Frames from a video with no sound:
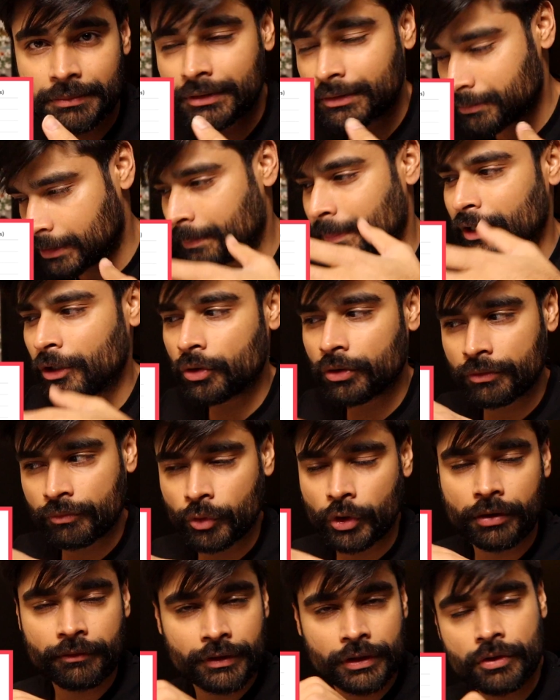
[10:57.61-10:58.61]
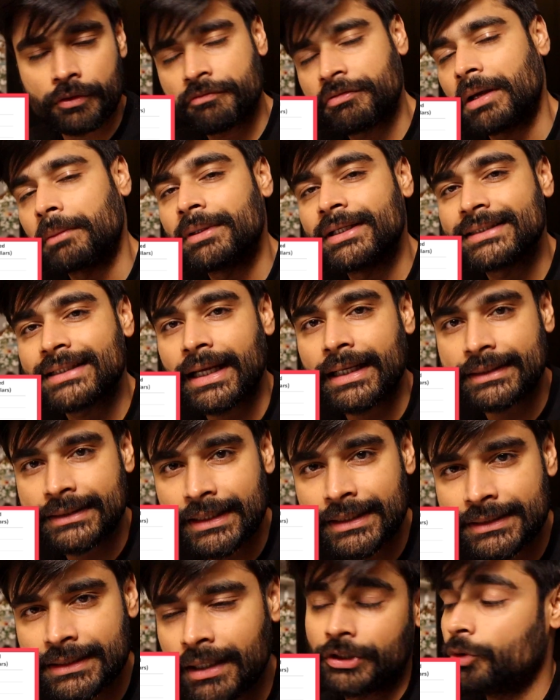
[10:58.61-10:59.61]
Depending on whatever your family size
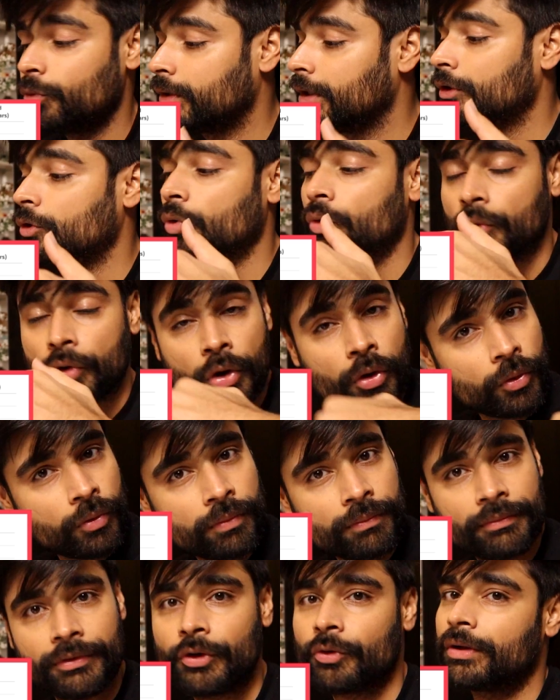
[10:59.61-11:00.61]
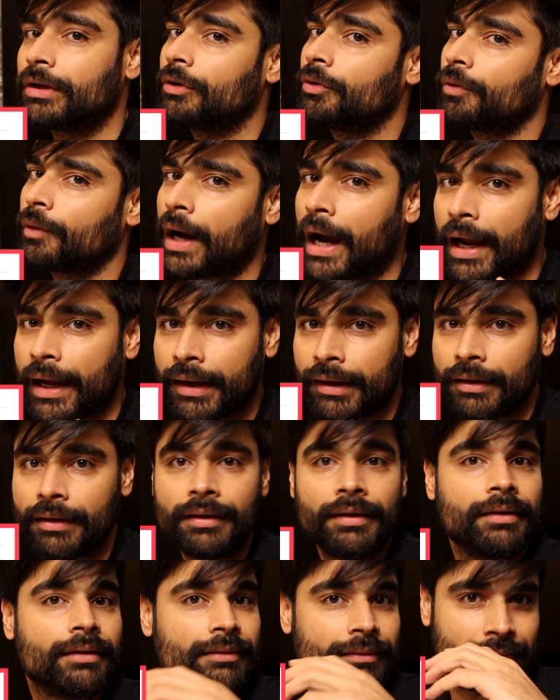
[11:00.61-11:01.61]
is, you can go low, you can go high,
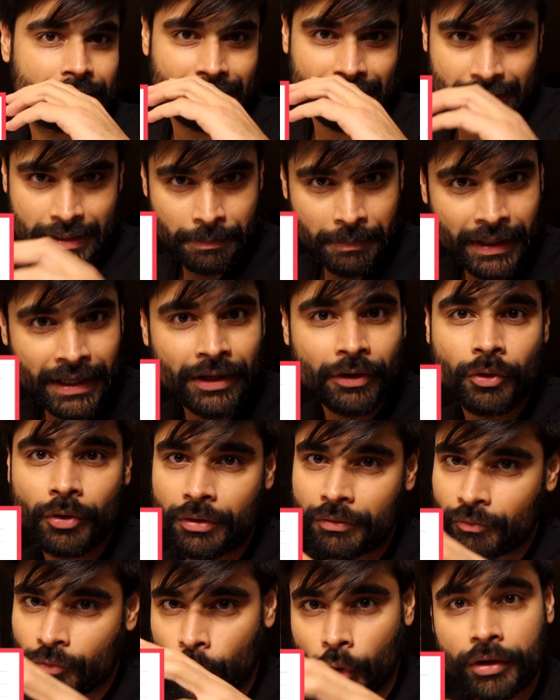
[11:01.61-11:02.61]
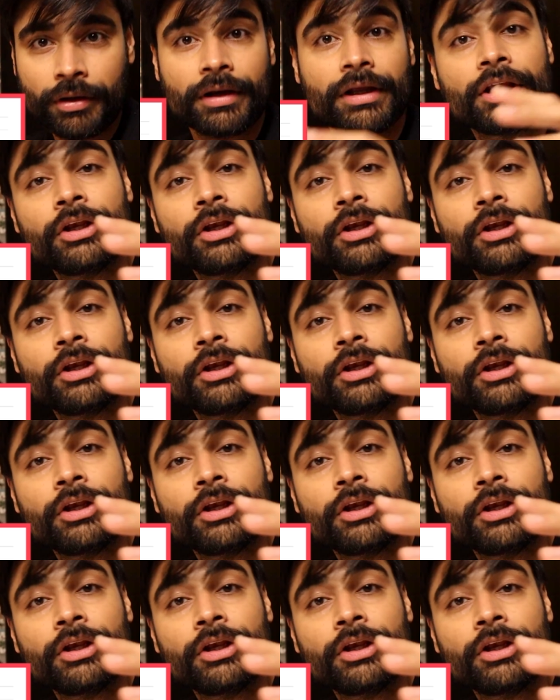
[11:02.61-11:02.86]
depending on what